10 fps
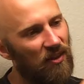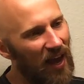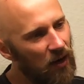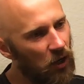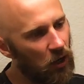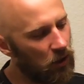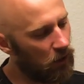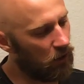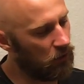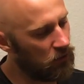
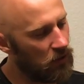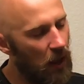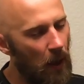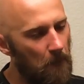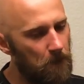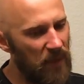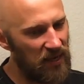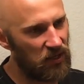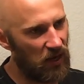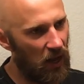occurs based
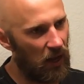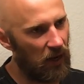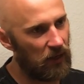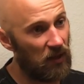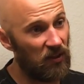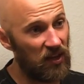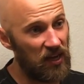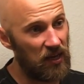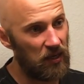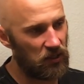on the
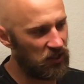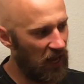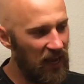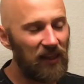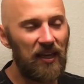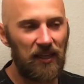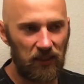scalenes